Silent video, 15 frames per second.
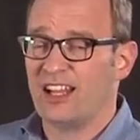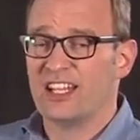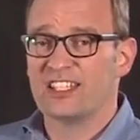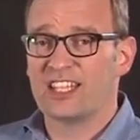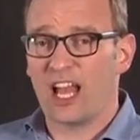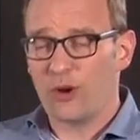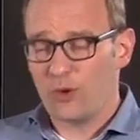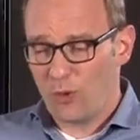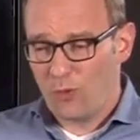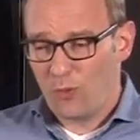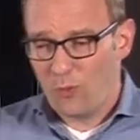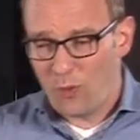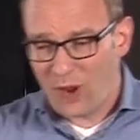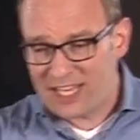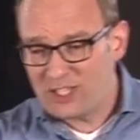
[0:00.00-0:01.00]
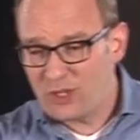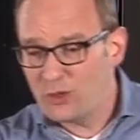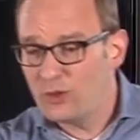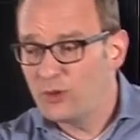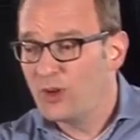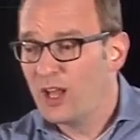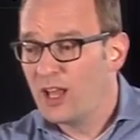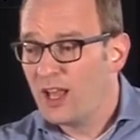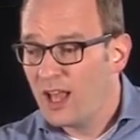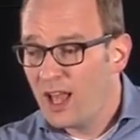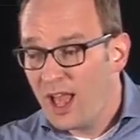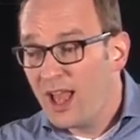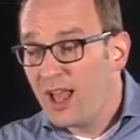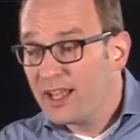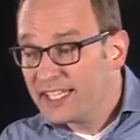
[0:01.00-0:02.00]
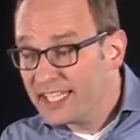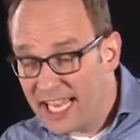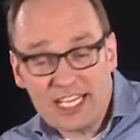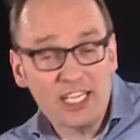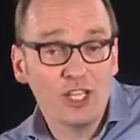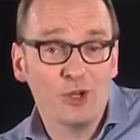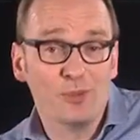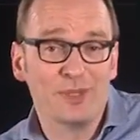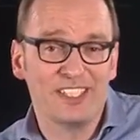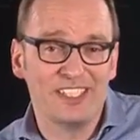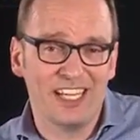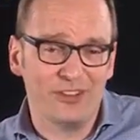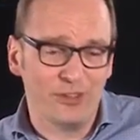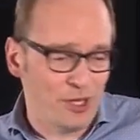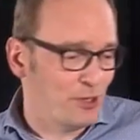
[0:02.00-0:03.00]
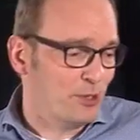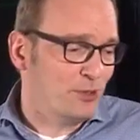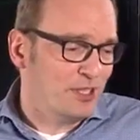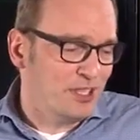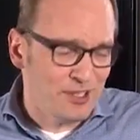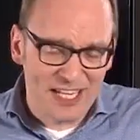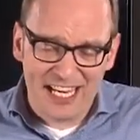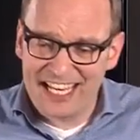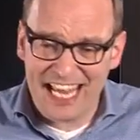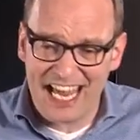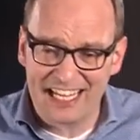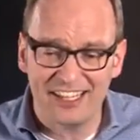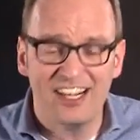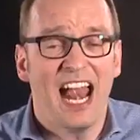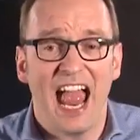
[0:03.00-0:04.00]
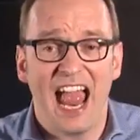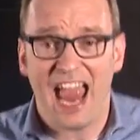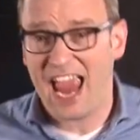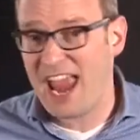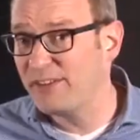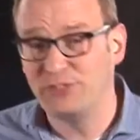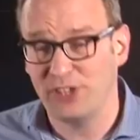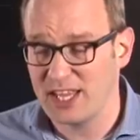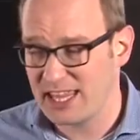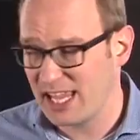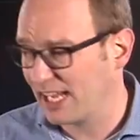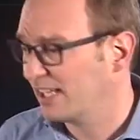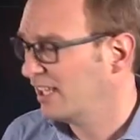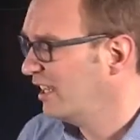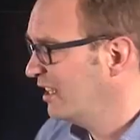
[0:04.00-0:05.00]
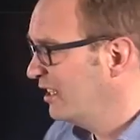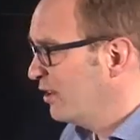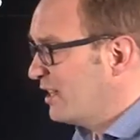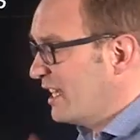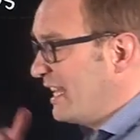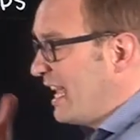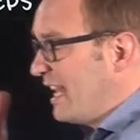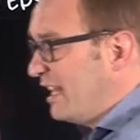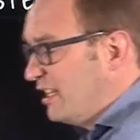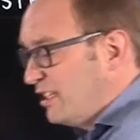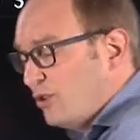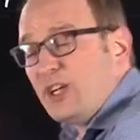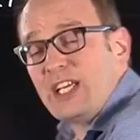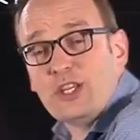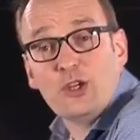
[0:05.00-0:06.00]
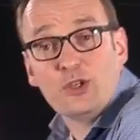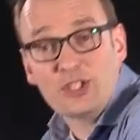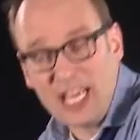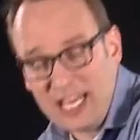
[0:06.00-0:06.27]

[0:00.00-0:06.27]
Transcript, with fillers: So when you gather your material, you can gather everything. You can gather, you can use